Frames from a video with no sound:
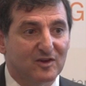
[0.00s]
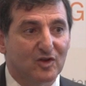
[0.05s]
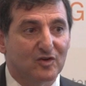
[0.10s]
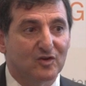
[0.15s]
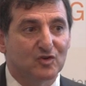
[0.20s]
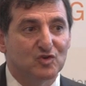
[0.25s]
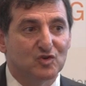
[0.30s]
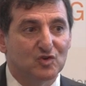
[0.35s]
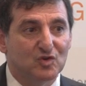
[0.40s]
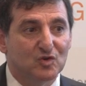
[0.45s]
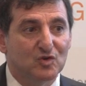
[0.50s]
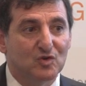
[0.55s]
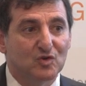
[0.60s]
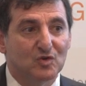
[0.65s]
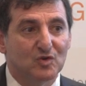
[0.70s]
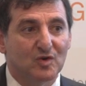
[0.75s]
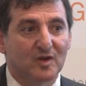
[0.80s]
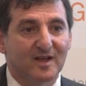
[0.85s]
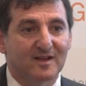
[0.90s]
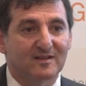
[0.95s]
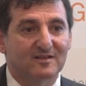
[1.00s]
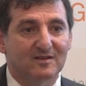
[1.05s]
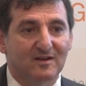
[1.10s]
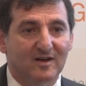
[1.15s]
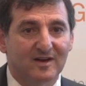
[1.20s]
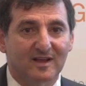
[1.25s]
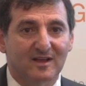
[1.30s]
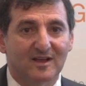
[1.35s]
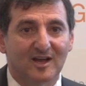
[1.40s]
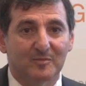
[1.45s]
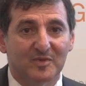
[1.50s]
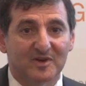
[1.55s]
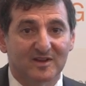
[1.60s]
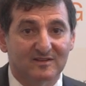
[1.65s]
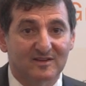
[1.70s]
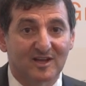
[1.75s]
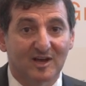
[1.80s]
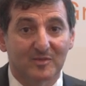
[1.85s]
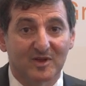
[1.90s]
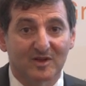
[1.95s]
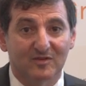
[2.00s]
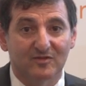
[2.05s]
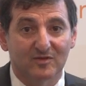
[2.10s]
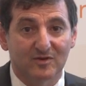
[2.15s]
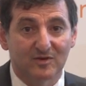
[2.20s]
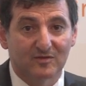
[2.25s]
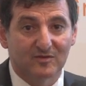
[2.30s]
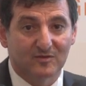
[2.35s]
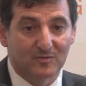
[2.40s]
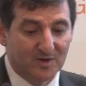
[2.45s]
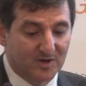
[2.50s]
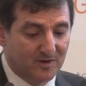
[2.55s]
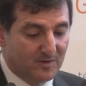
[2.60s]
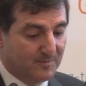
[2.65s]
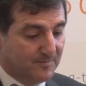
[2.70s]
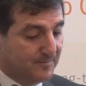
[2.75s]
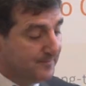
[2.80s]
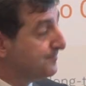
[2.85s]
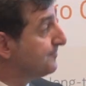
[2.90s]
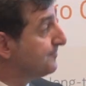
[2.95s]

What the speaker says: a lot of new exciting companies coming through as well.